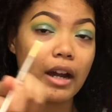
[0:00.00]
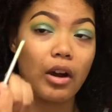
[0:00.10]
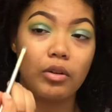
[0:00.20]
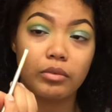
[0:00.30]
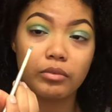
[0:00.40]
it
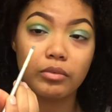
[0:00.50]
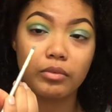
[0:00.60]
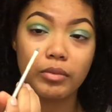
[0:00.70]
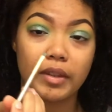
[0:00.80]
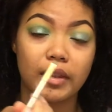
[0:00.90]
out
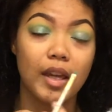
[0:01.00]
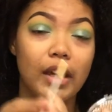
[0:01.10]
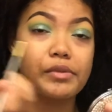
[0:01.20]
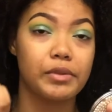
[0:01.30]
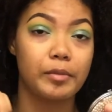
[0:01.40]
with the
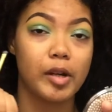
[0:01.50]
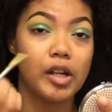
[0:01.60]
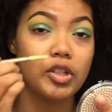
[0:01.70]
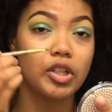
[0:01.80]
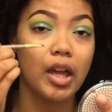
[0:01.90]
angled
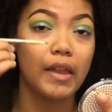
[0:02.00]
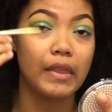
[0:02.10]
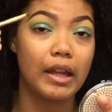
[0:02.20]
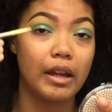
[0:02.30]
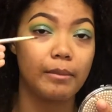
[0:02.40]
brush, and
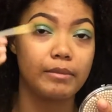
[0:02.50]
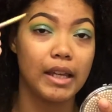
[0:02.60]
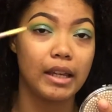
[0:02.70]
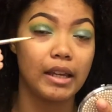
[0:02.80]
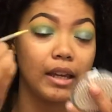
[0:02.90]
then I'm
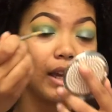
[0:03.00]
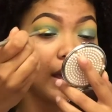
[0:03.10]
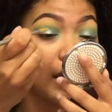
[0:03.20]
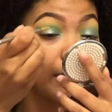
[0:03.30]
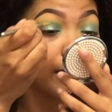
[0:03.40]
taking
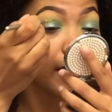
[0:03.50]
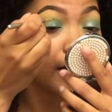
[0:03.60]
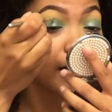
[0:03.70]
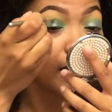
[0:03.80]
and I'm like